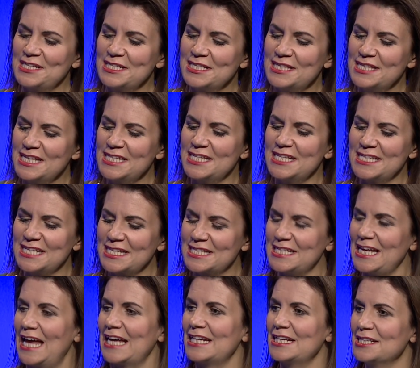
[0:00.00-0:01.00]
is
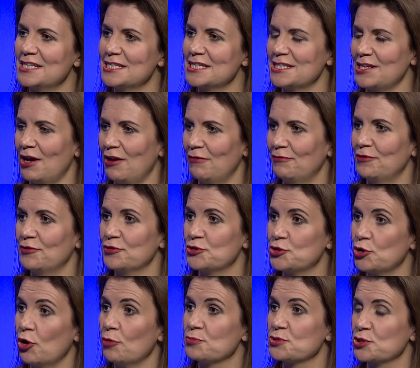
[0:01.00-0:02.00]
exactly the stuff that the
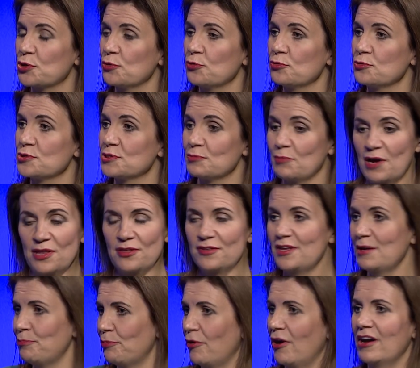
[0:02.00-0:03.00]
top schools, whether
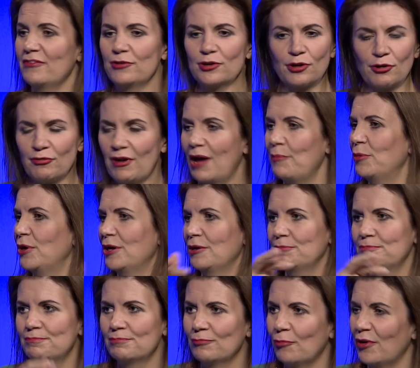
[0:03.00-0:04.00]
they're private, grammar,
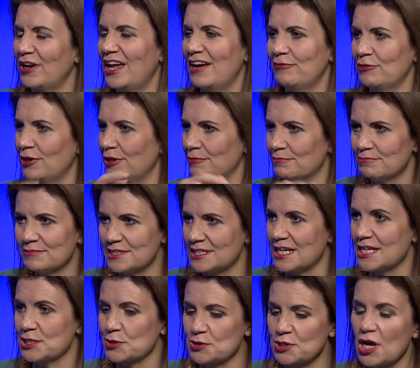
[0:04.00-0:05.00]
whatever,
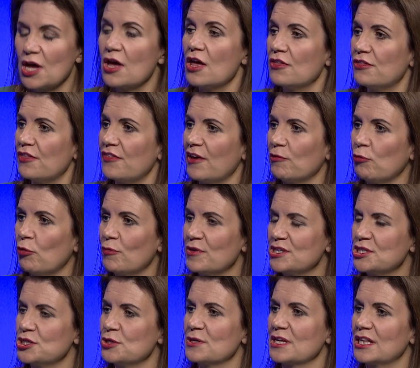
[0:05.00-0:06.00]
state schools, that they're
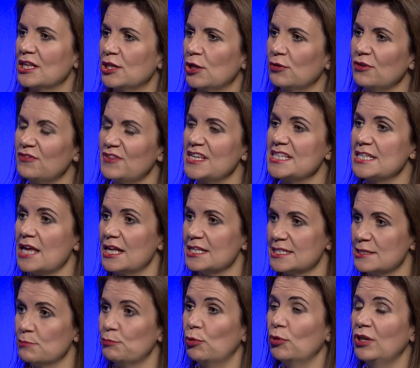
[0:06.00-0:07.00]
already doing. A lot of these
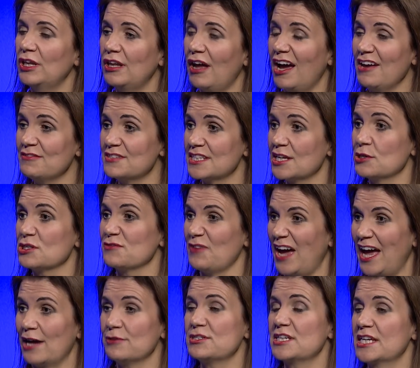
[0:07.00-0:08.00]
simple life skills for
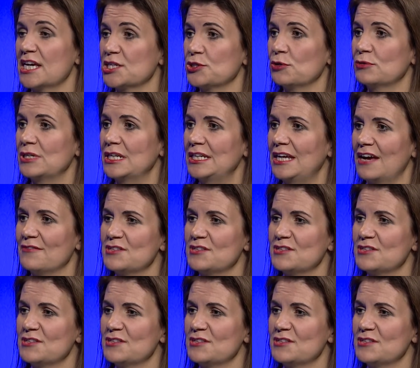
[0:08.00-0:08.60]
how to get on in life.